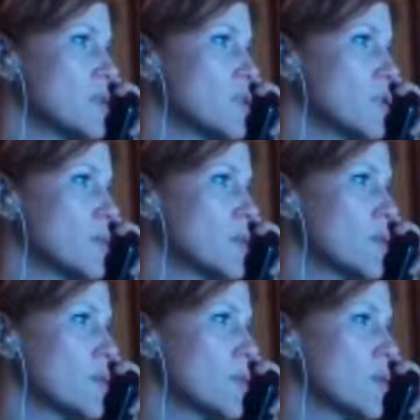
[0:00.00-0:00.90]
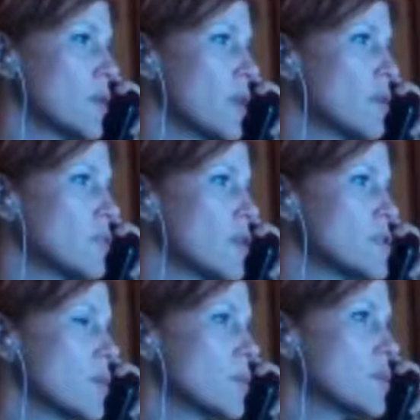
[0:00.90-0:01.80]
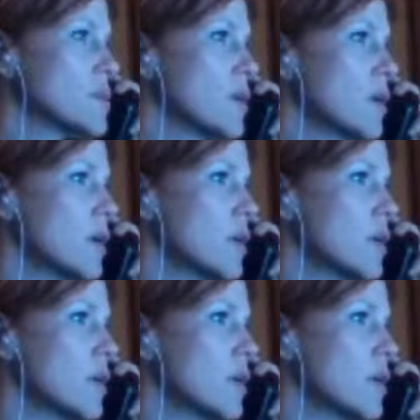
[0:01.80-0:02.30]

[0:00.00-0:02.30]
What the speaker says: central limit theorem, or the law of large numbers?